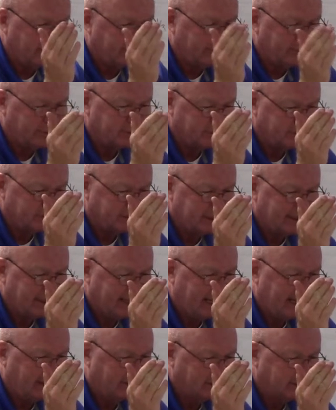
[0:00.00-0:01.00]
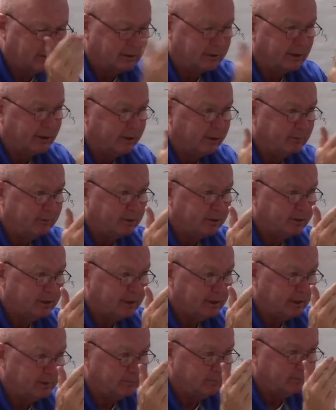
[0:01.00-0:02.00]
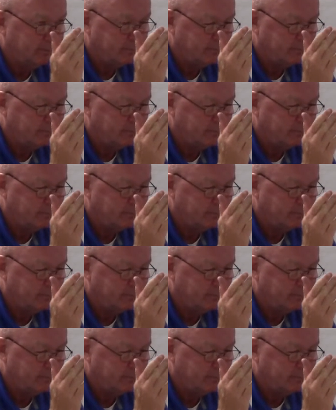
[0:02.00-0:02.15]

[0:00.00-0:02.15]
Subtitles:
the first 3,000 is 100%.